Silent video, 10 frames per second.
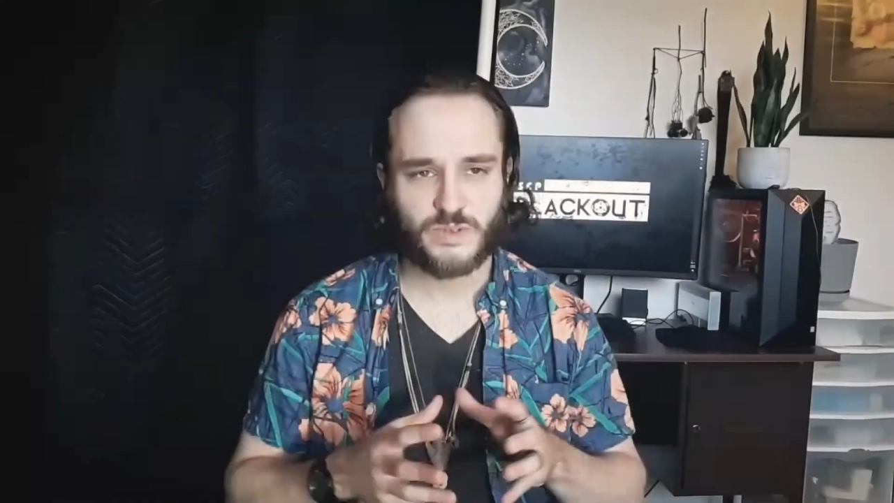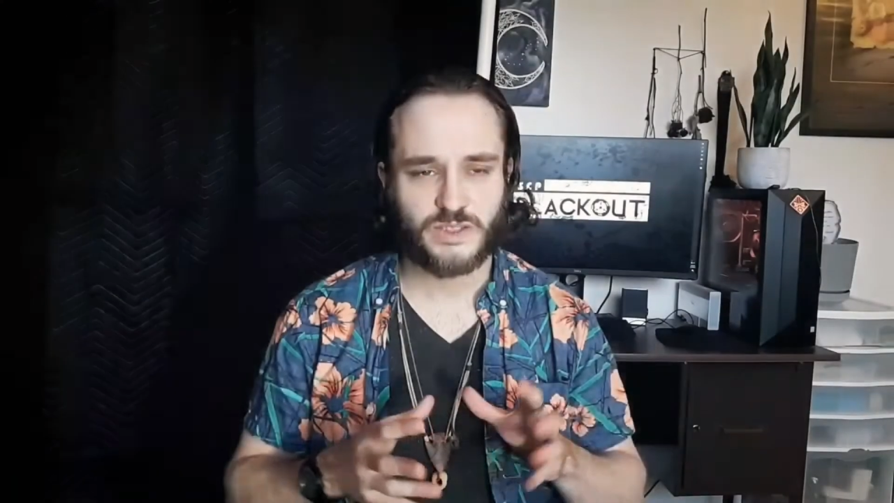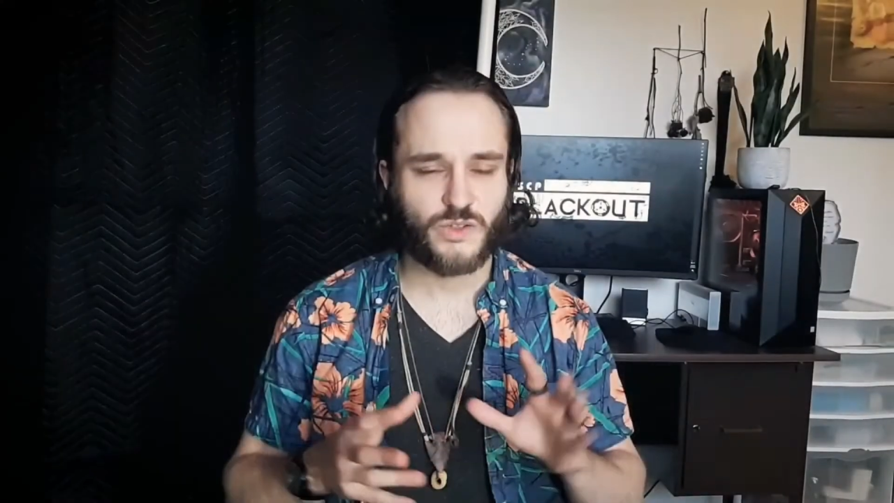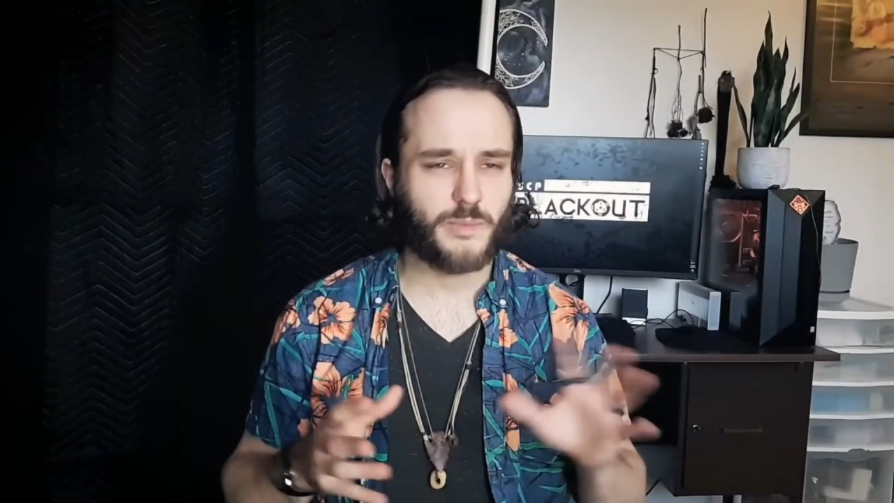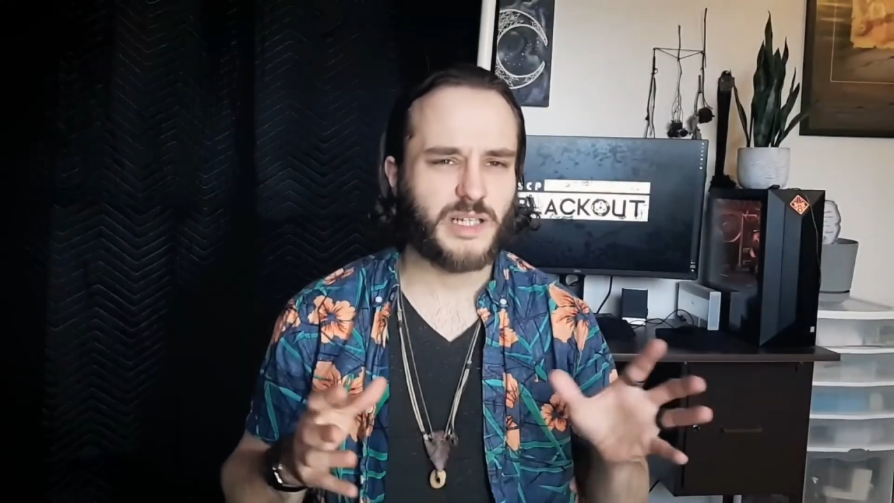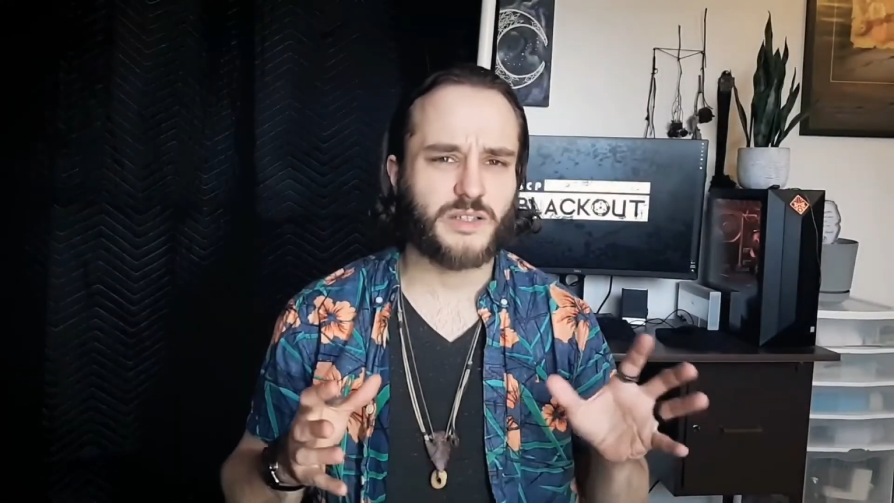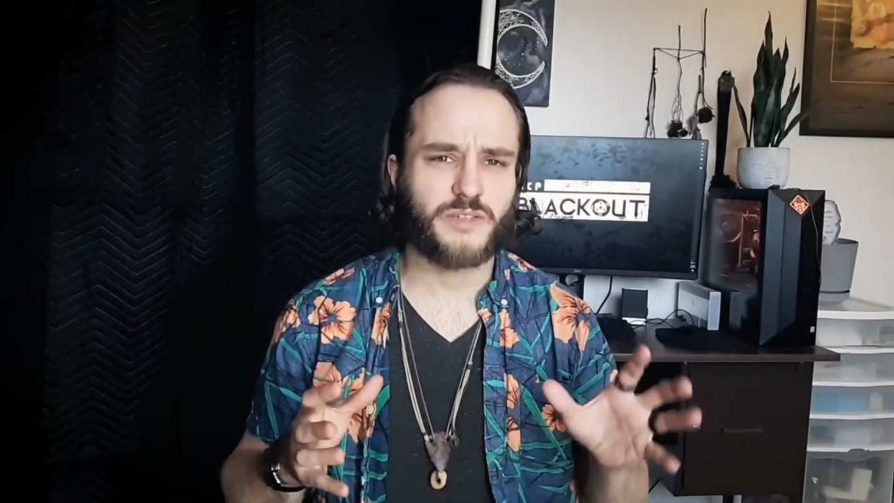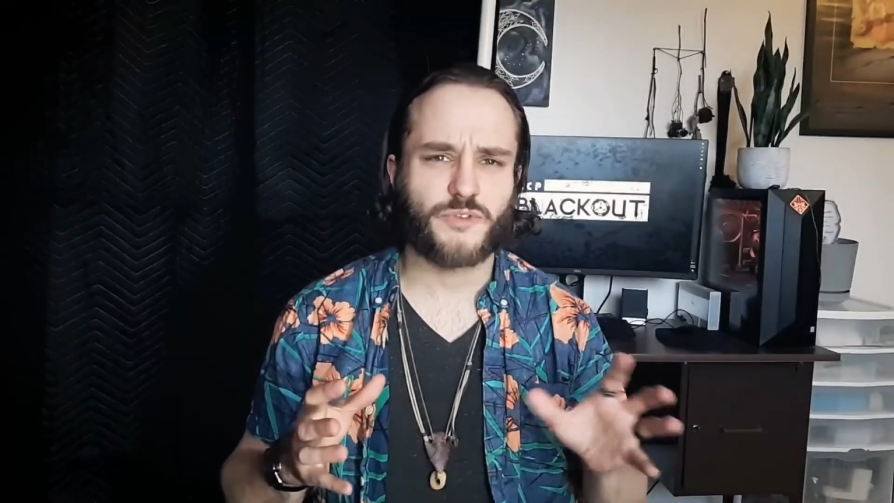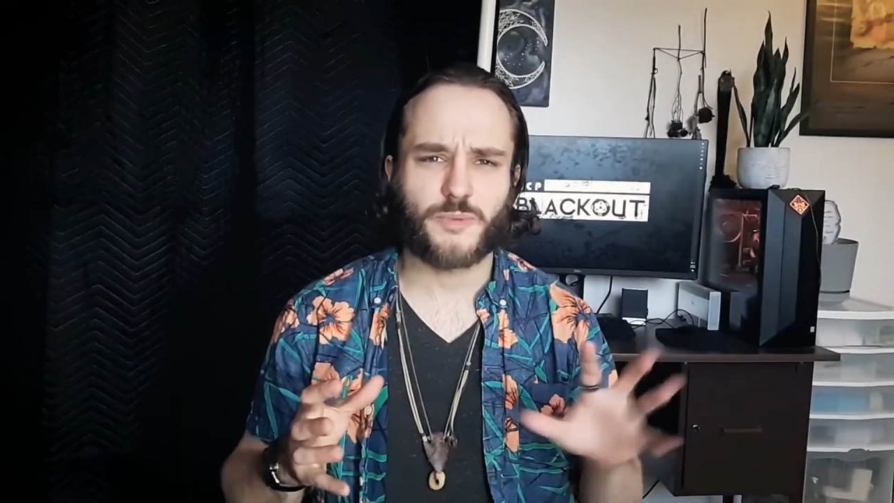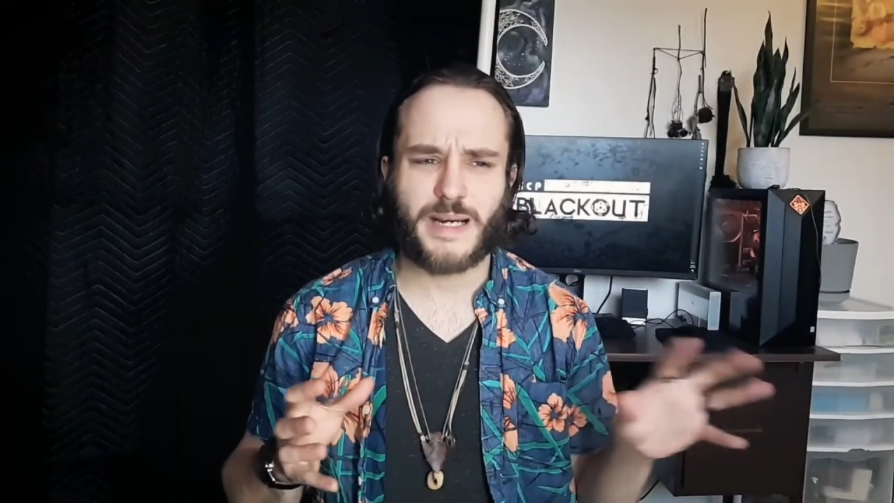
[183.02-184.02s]
So I might look
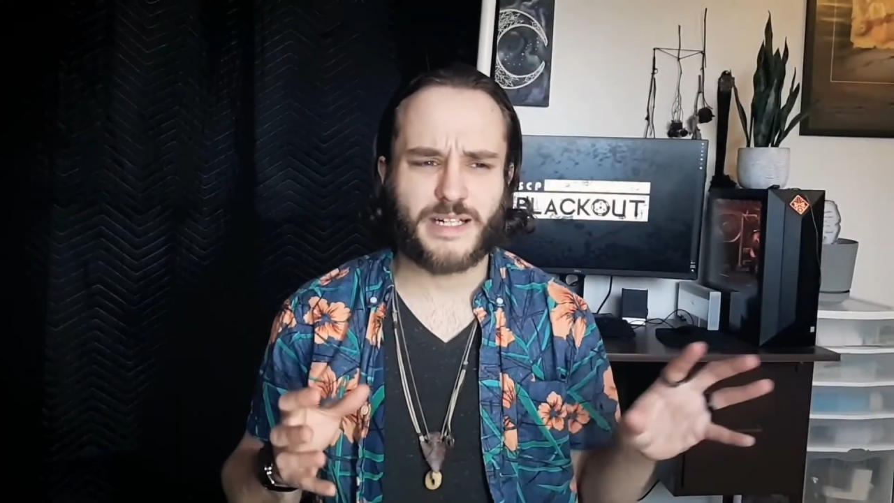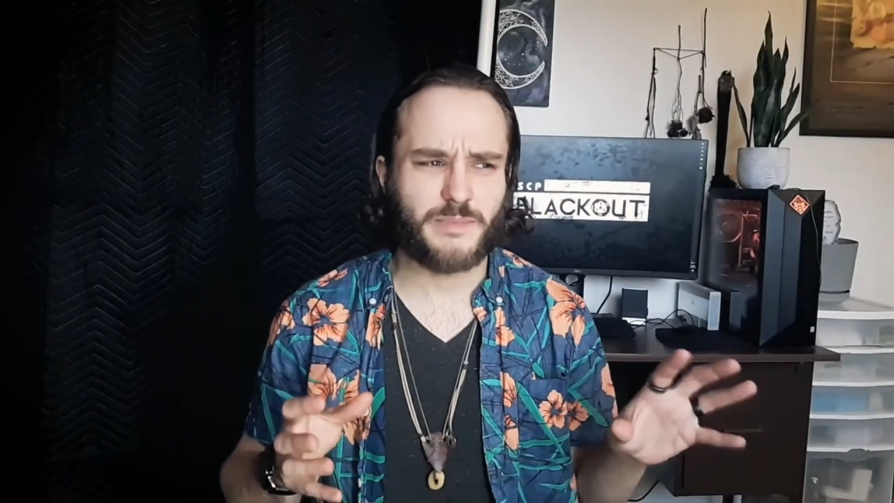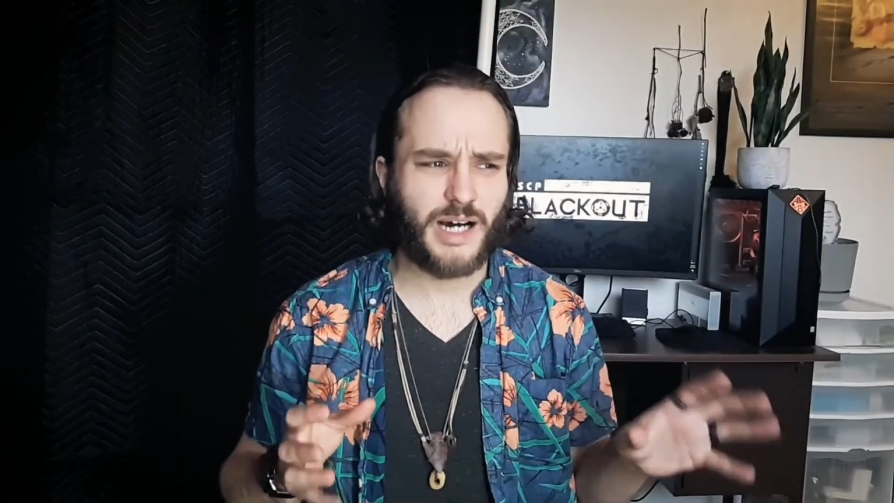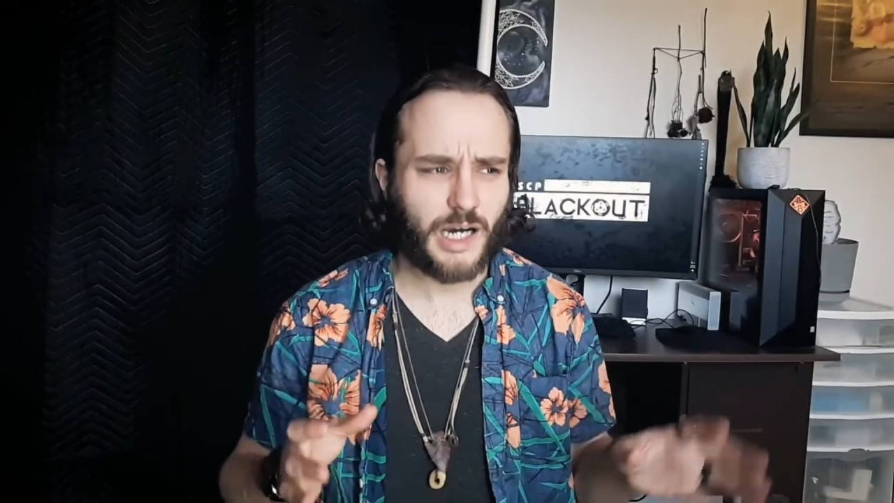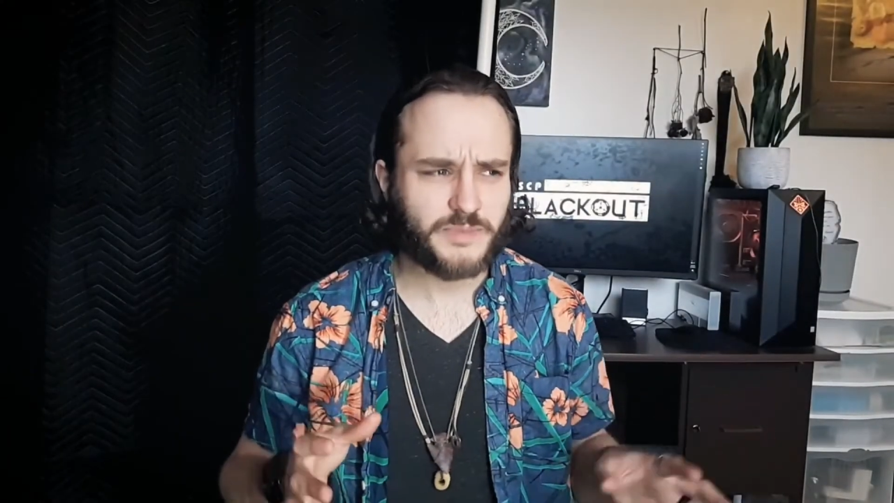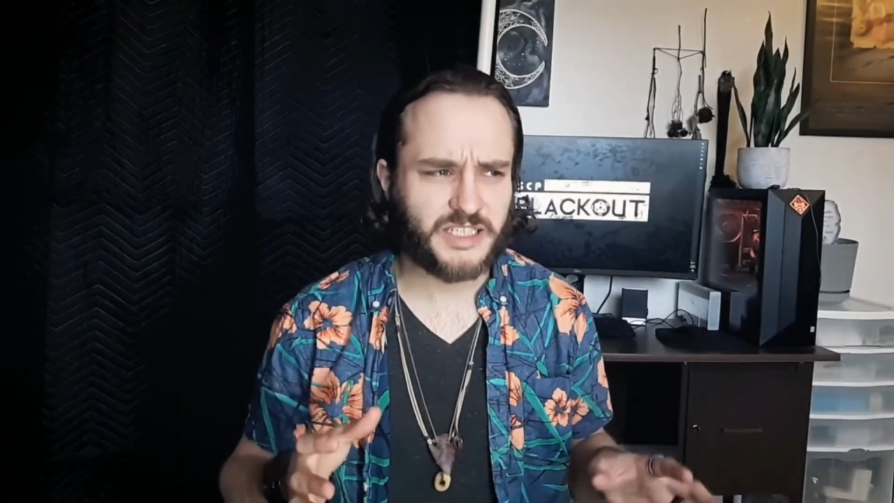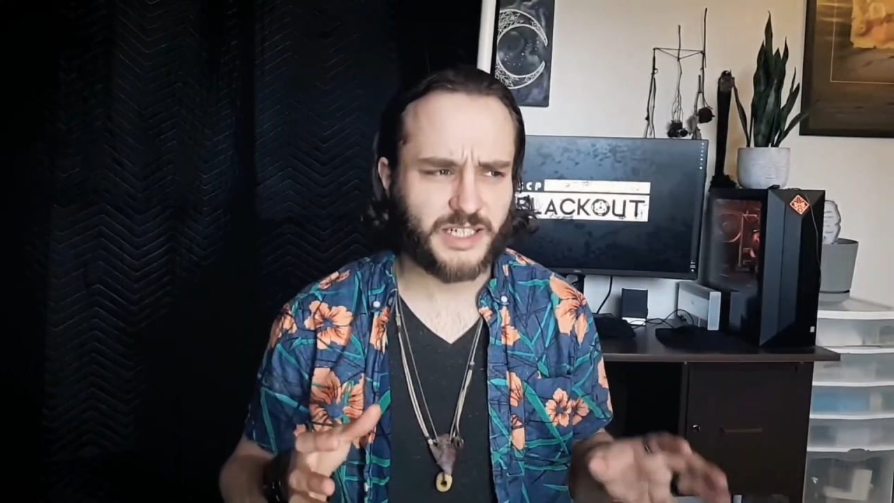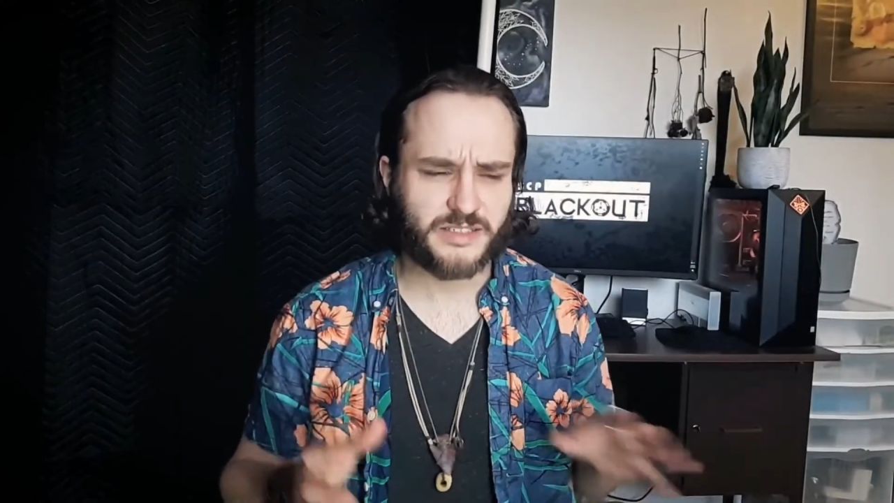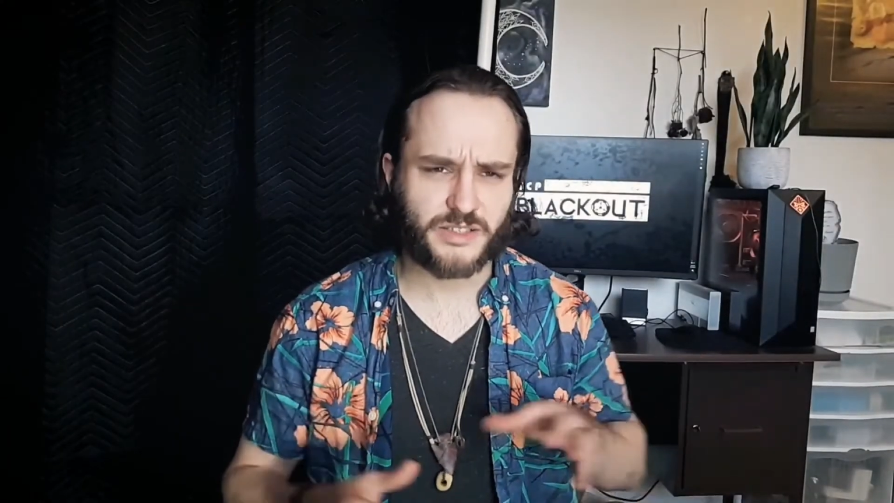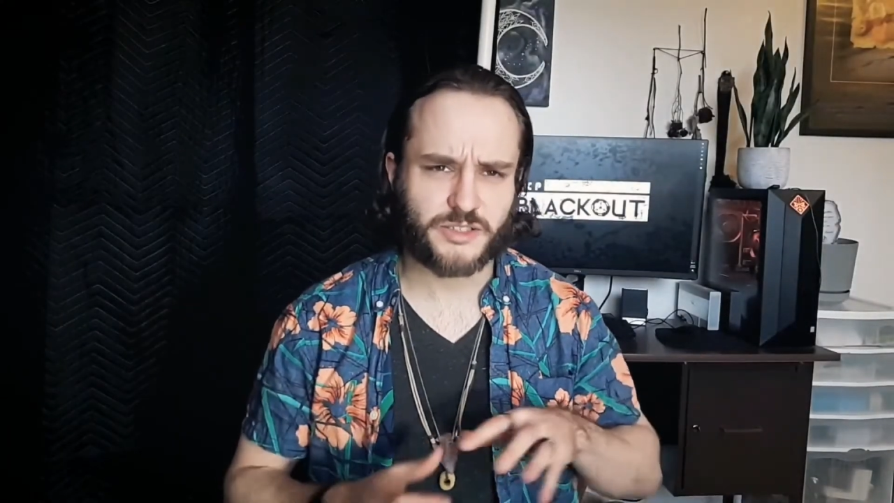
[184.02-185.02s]
for random objects or